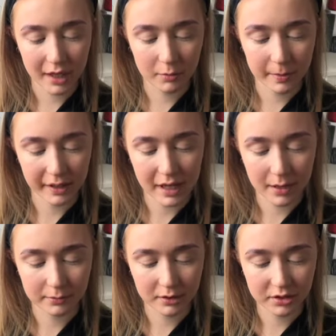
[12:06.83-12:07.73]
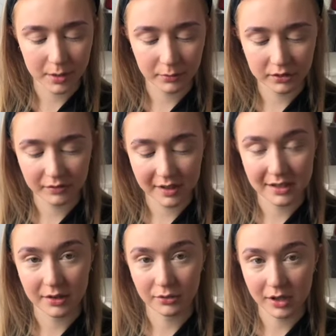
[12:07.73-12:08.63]
that would be an absolute shambles if I did
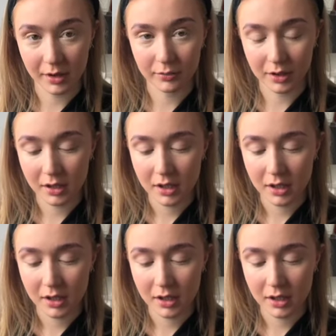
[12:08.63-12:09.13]
it on camera.